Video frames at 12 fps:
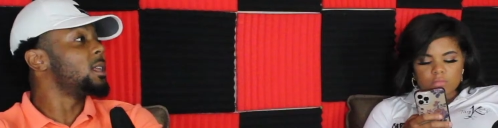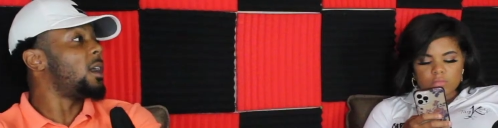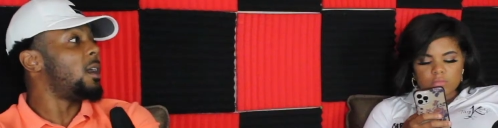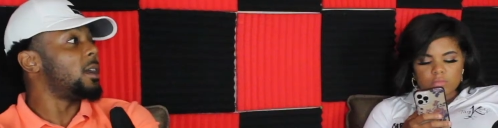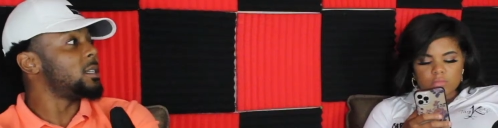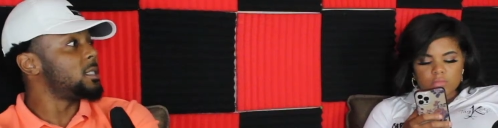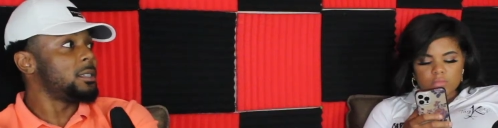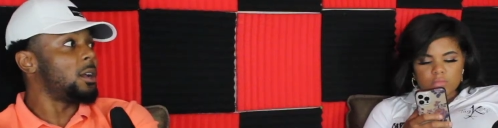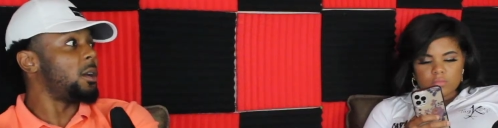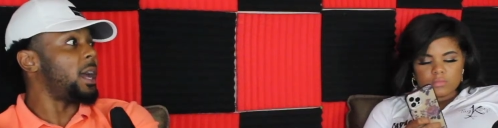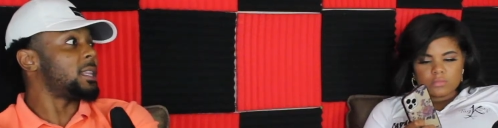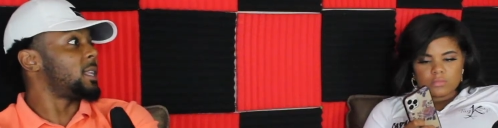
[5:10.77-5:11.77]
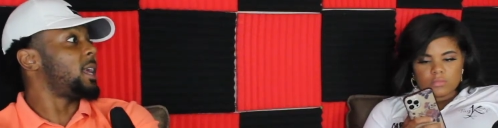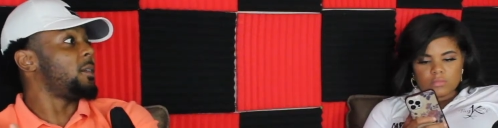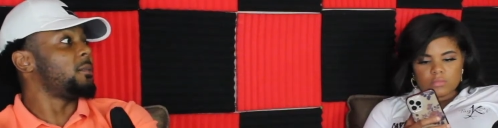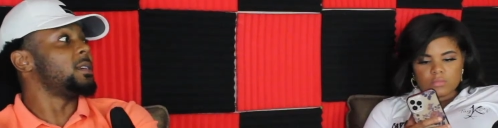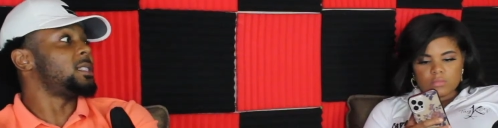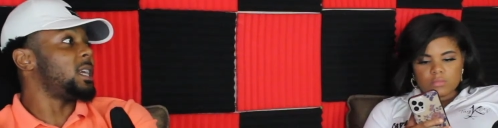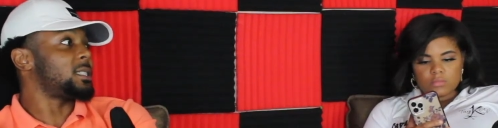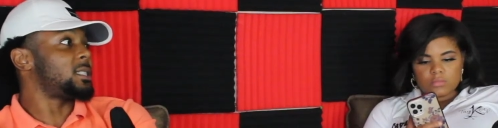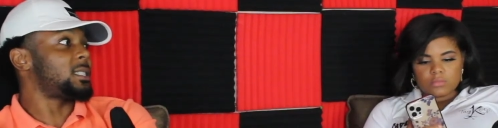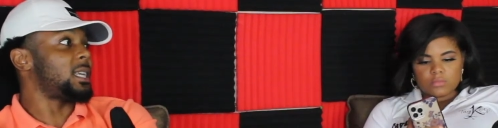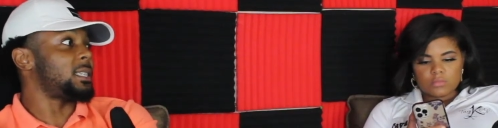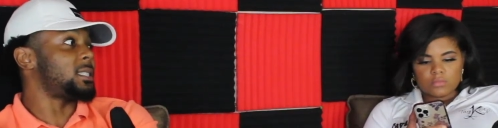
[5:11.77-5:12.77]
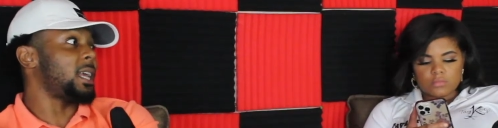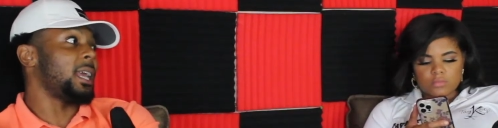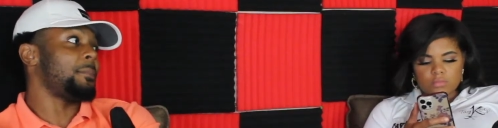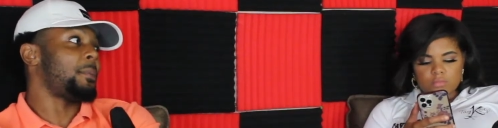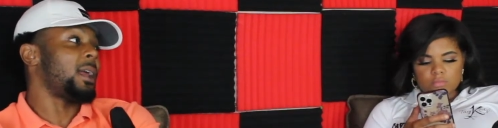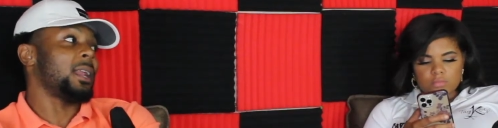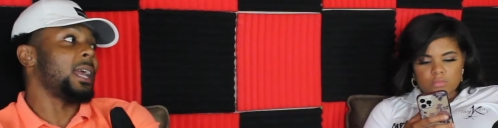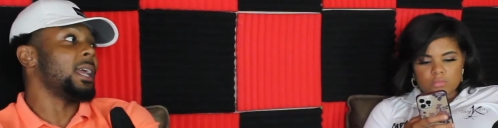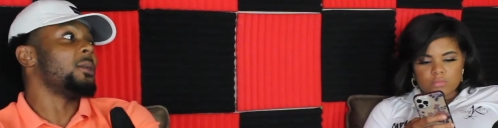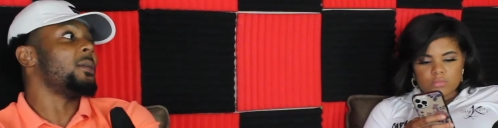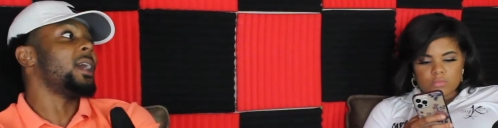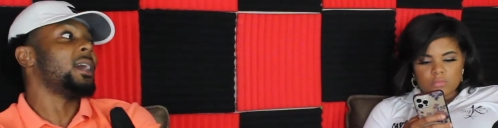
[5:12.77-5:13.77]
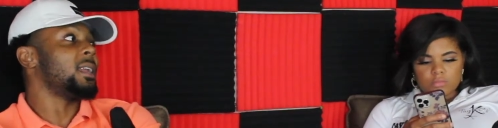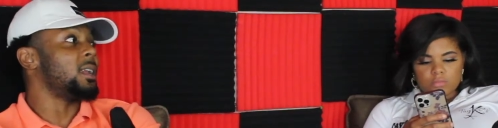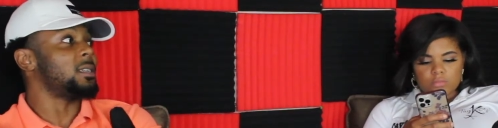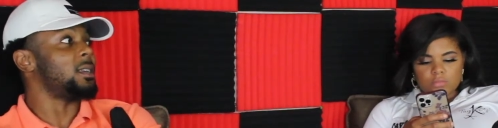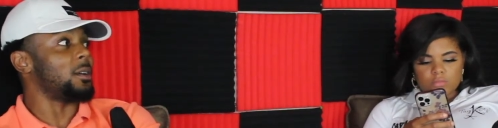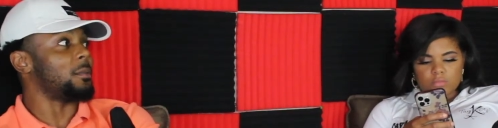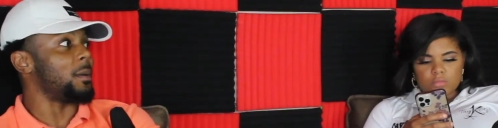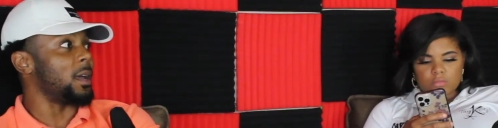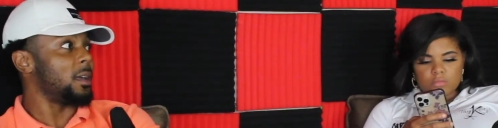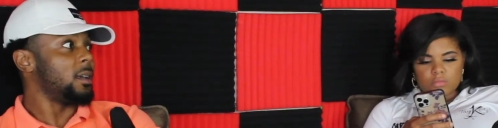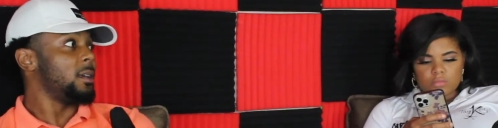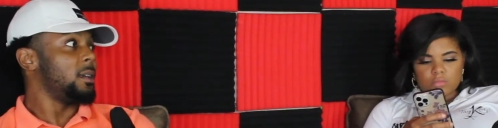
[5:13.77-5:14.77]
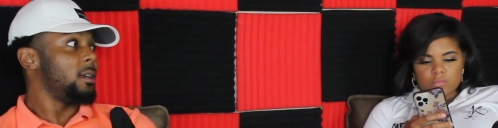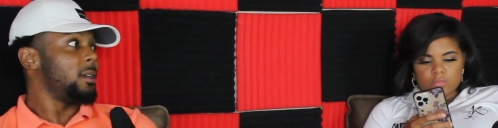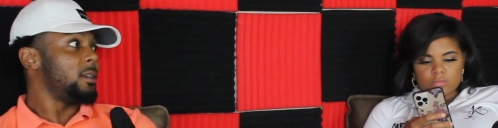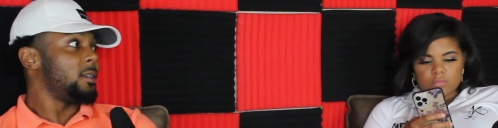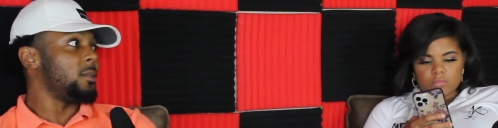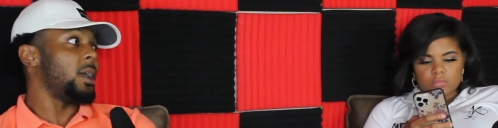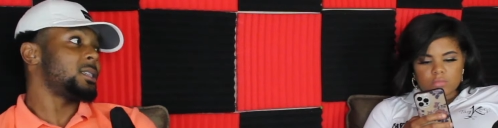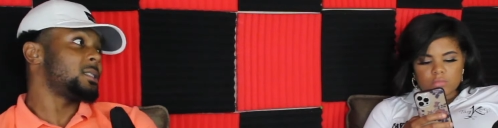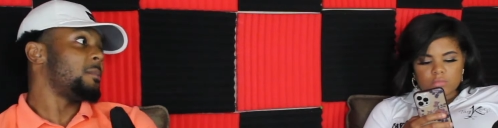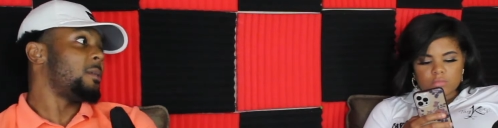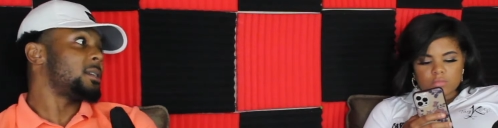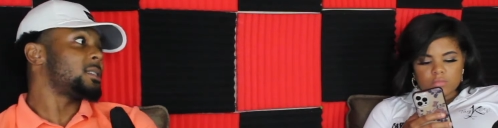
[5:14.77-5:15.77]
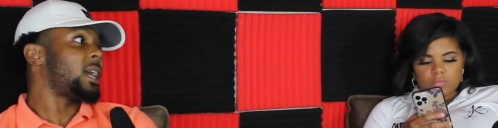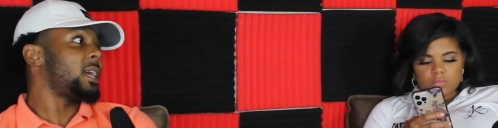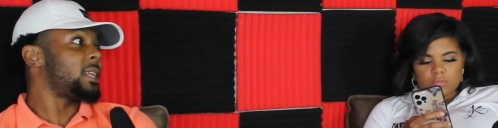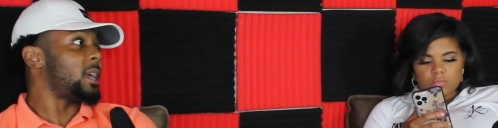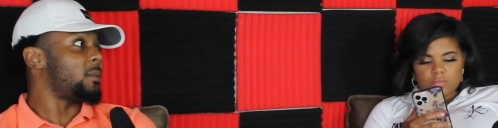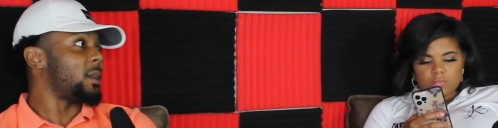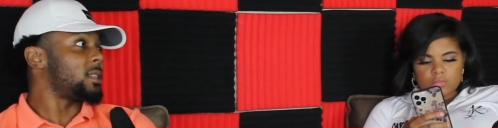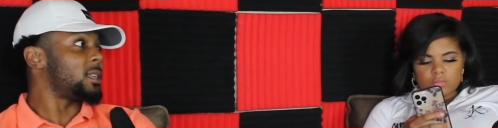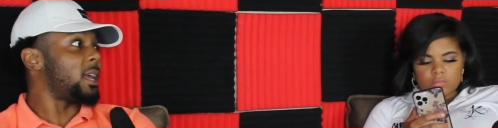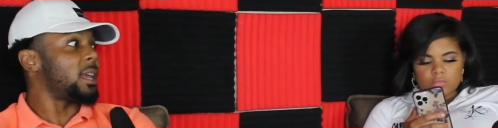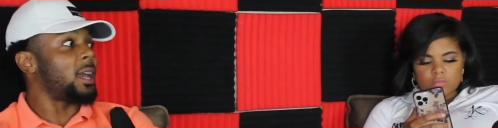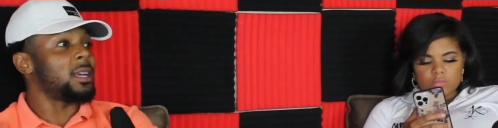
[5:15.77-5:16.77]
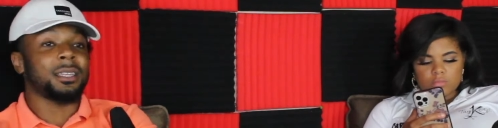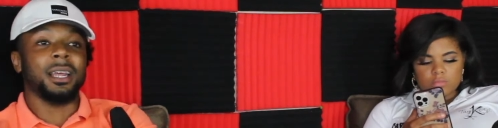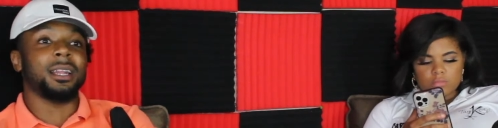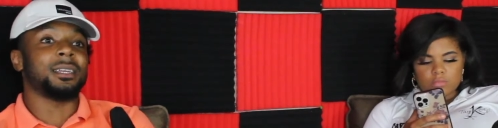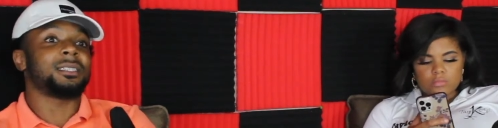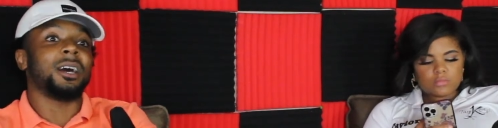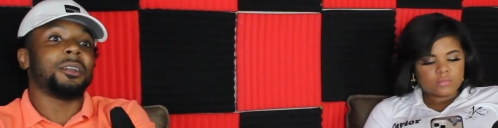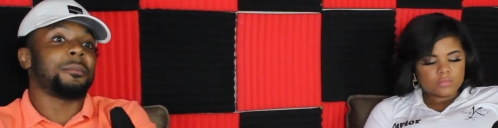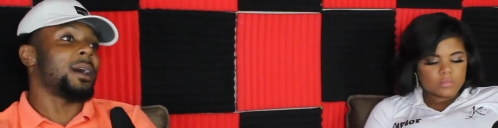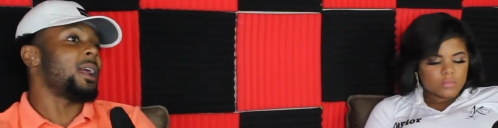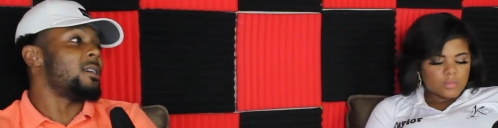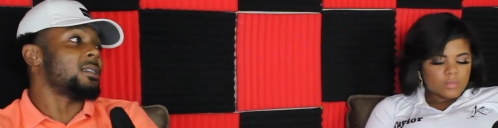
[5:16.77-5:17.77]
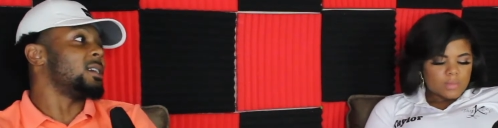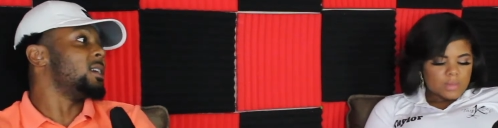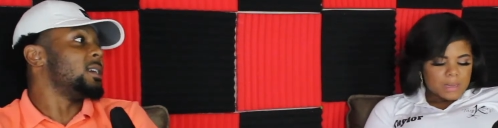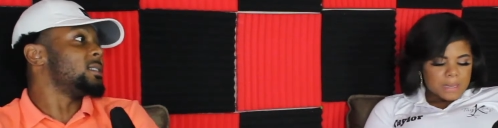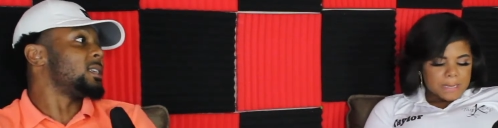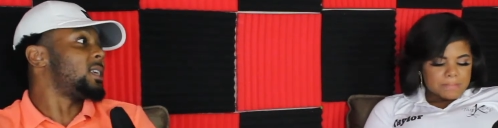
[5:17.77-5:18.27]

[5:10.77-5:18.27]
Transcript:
Speaker 1: artists, you know, after they reach that success, they probably ain't gonna have nothing to talk about. You got some artists like that where after they after they done talked about all the guns and